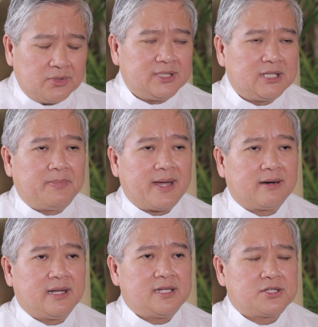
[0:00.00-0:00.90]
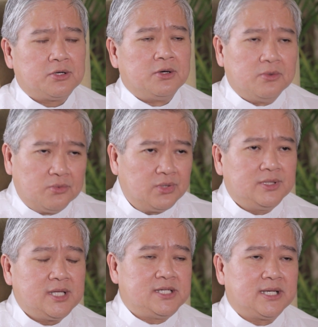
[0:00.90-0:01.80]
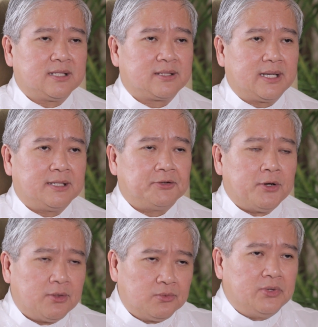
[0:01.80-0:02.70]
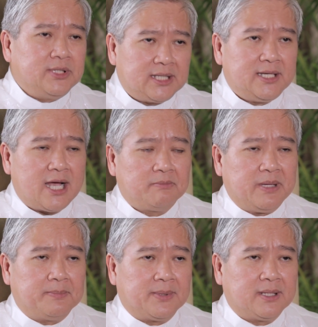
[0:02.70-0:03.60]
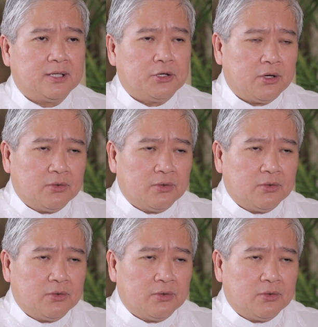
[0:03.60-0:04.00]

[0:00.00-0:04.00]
wounded parents, wounded children, wounded young people,